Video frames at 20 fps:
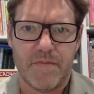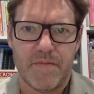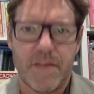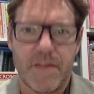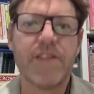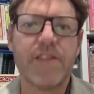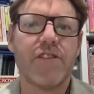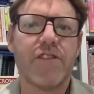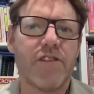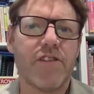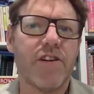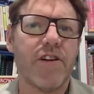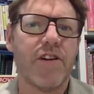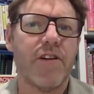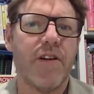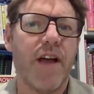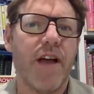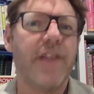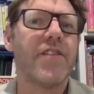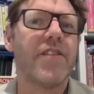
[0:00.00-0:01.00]
That's
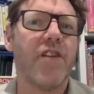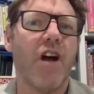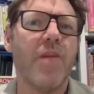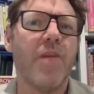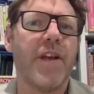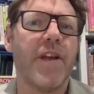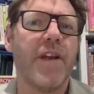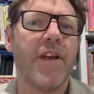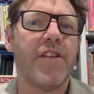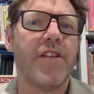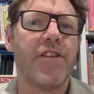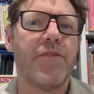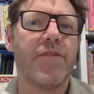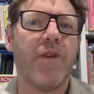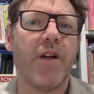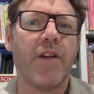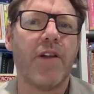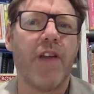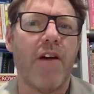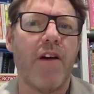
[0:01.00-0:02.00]
true. And Simon, as you
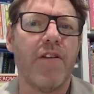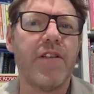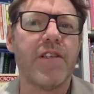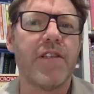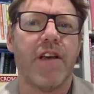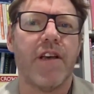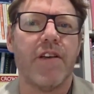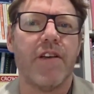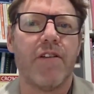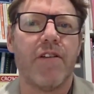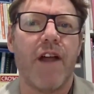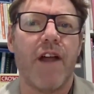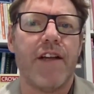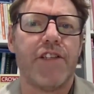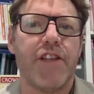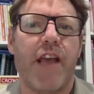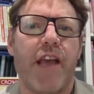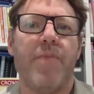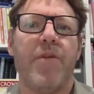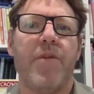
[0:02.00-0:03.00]
well know, is a
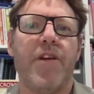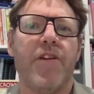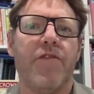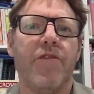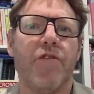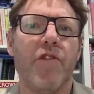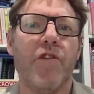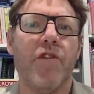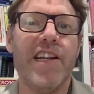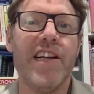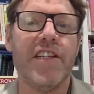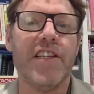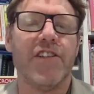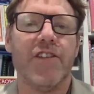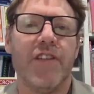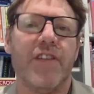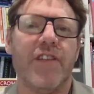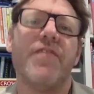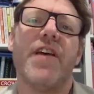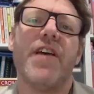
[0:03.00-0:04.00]
great champion of
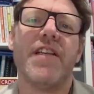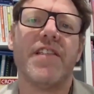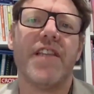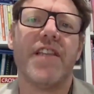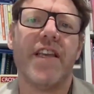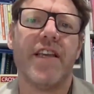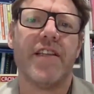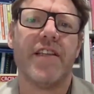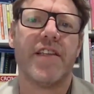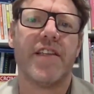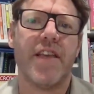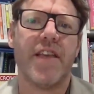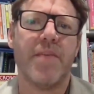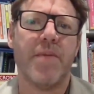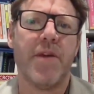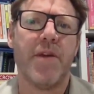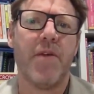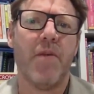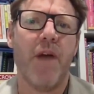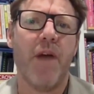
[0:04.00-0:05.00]
regional investing and
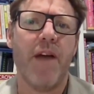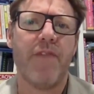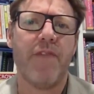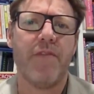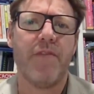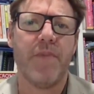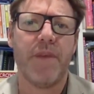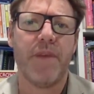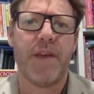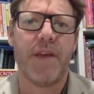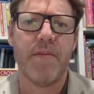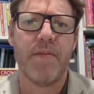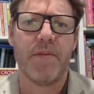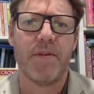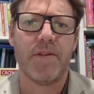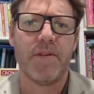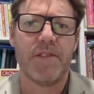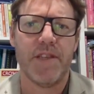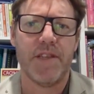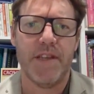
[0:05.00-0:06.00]
keeping away from the
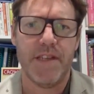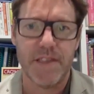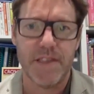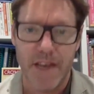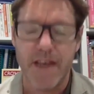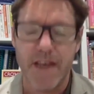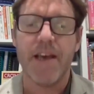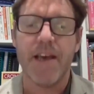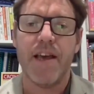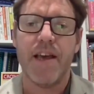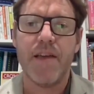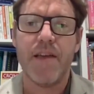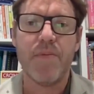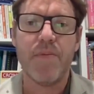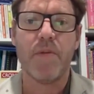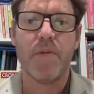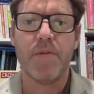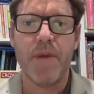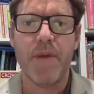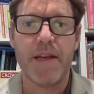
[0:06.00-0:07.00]
capital cities. He
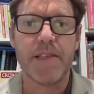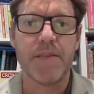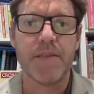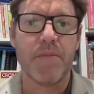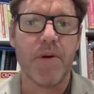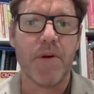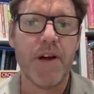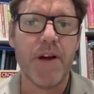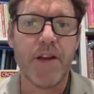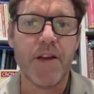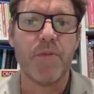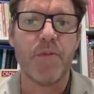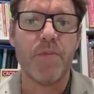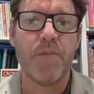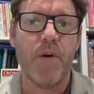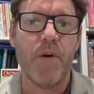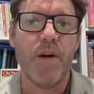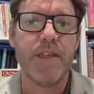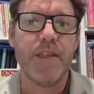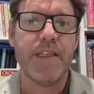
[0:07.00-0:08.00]
probably makes a pretty good
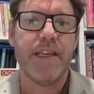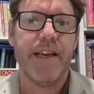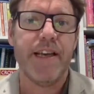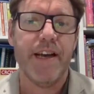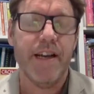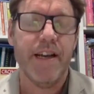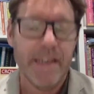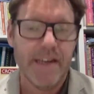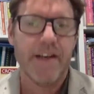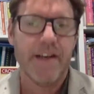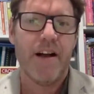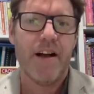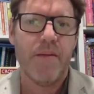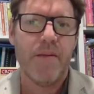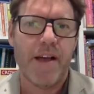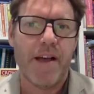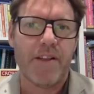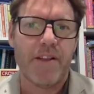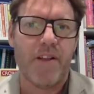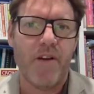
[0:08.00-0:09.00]
point here
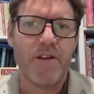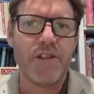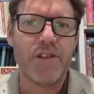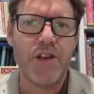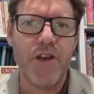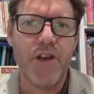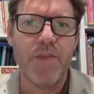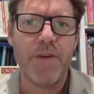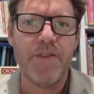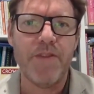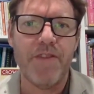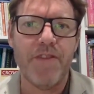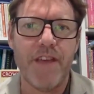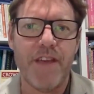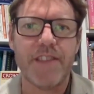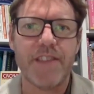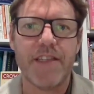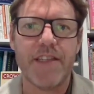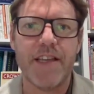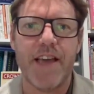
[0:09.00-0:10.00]
about long-term
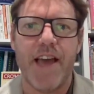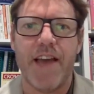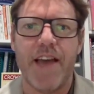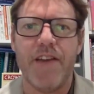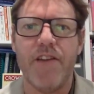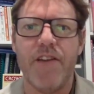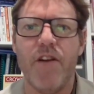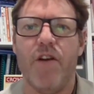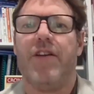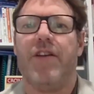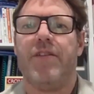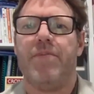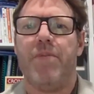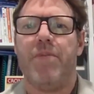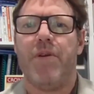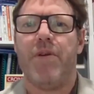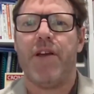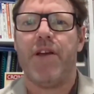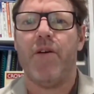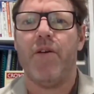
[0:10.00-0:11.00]
investing and not
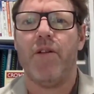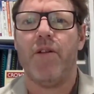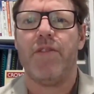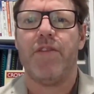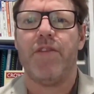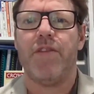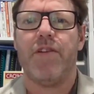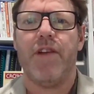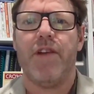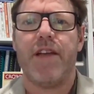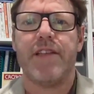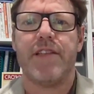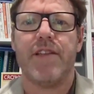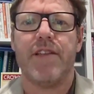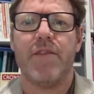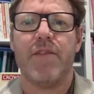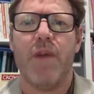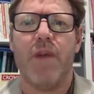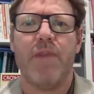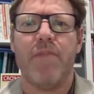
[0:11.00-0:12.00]
putting all of your eggs in
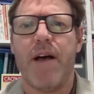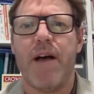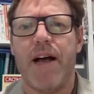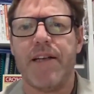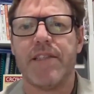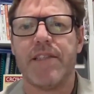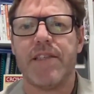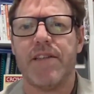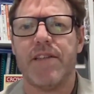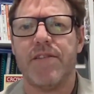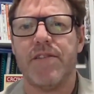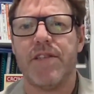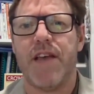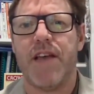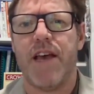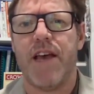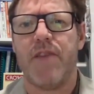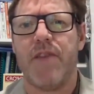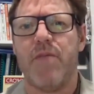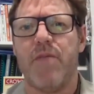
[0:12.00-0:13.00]
the one basket of
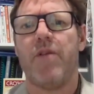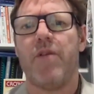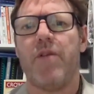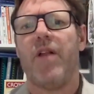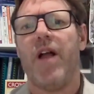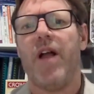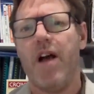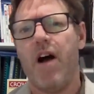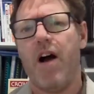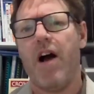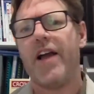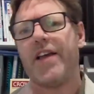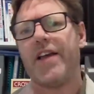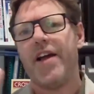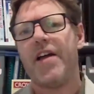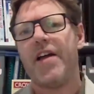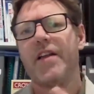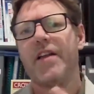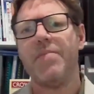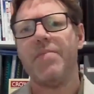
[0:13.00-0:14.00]
saying, well, I can
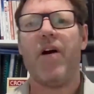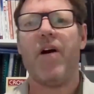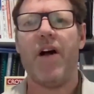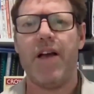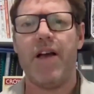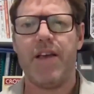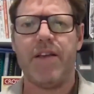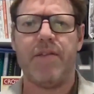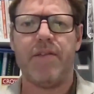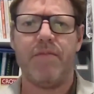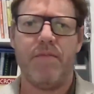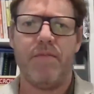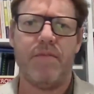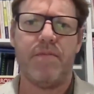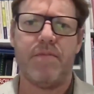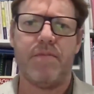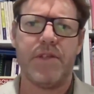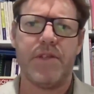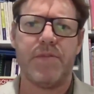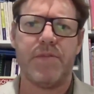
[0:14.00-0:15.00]
only buy in
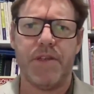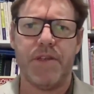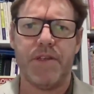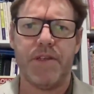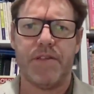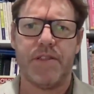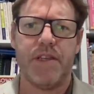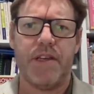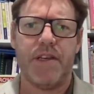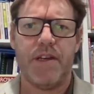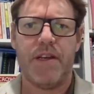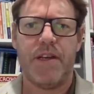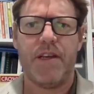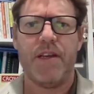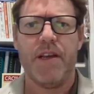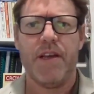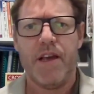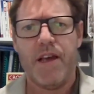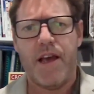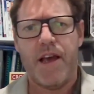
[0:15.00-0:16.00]
Brisbane,
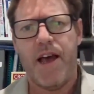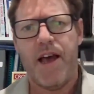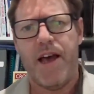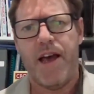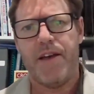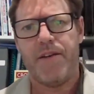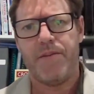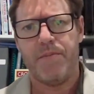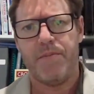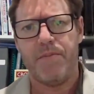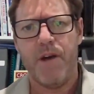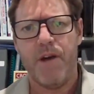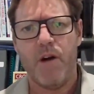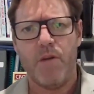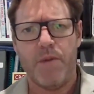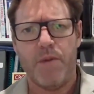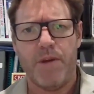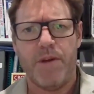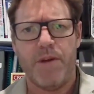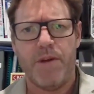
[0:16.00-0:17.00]
Sydney and
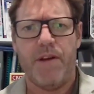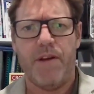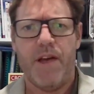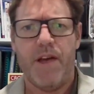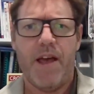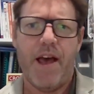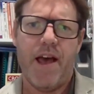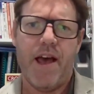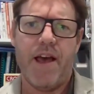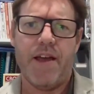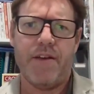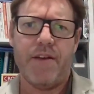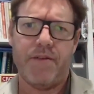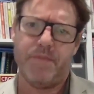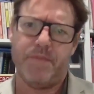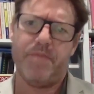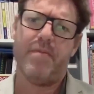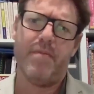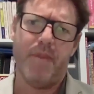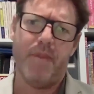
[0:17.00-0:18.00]
Melbourne and
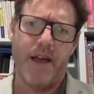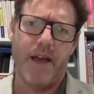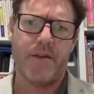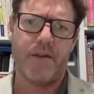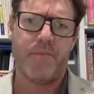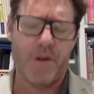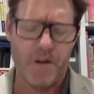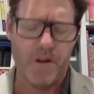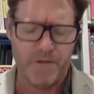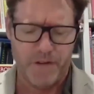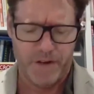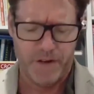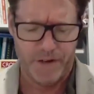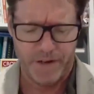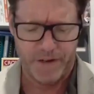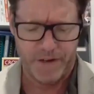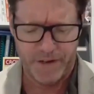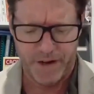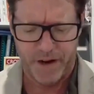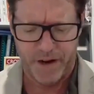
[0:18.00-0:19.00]
make a
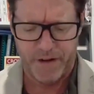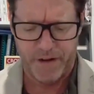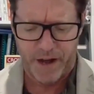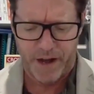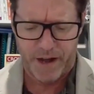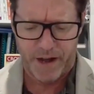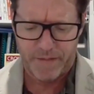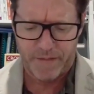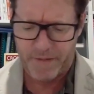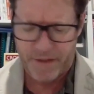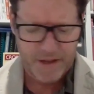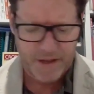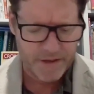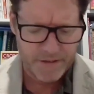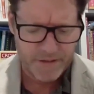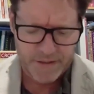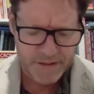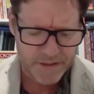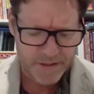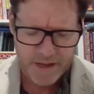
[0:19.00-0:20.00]
profit.
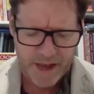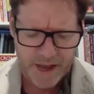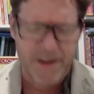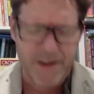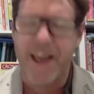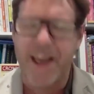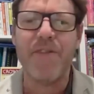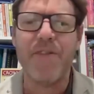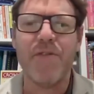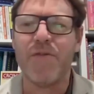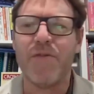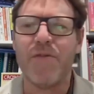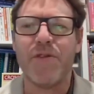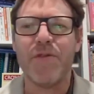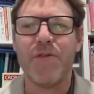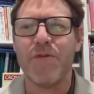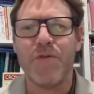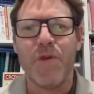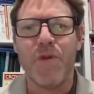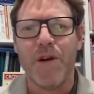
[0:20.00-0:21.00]

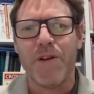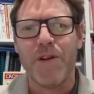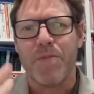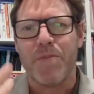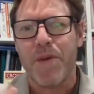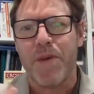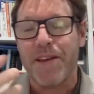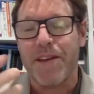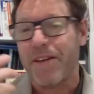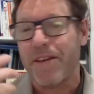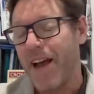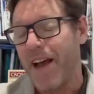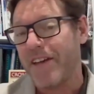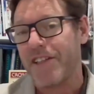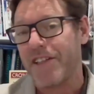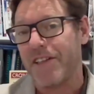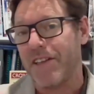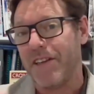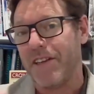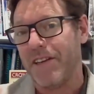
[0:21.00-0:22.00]
And one of the big
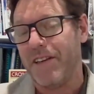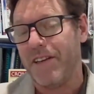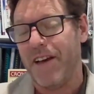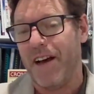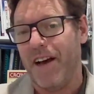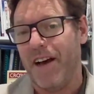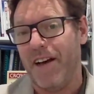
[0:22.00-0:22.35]
actually